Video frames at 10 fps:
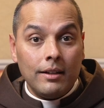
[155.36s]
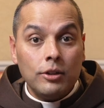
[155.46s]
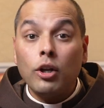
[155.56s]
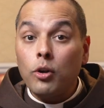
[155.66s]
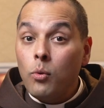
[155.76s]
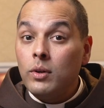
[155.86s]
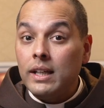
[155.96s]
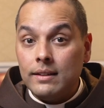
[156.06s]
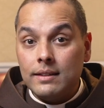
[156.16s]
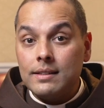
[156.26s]
not only
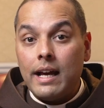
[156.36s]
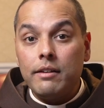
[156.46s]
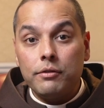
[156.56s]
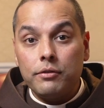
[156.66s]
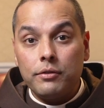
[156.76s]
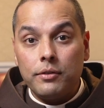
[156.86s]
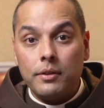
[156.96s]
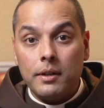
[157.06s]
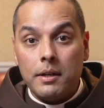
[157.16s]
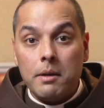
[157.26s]
in this life,
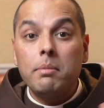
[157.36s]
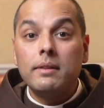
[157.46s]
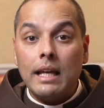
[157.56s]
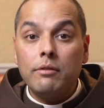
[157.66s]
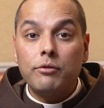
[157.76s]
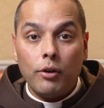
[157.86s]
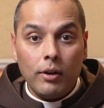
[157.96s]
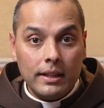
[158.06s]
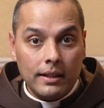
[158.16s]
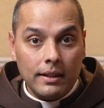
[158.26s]
but then for
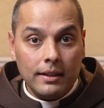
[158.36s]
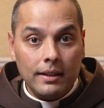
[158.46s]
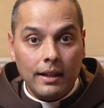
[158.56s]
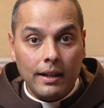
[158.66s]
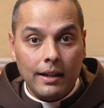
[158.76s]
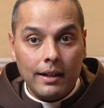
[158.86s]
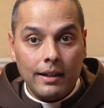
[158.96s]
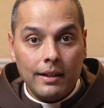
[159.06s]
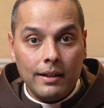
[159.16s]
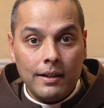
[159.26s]
all eternity.
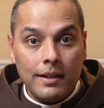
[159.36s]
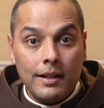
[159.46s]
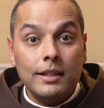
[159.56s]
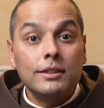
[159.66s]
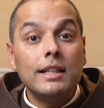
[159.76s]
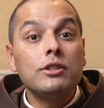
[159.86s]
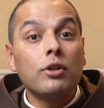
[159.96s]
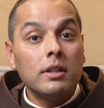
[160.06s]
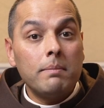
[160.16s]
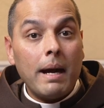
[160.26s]
Saint
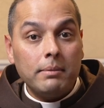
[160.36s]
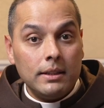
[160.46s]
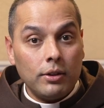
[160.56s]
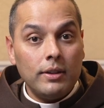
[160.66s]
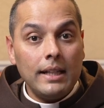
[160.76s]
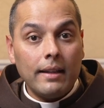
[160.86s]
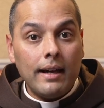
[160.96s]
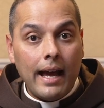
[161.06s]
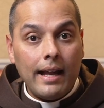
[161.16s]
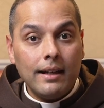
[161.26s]
John the Baptist, on the other
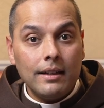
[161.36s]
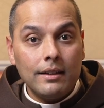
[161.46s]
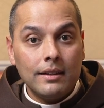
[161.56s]
hand,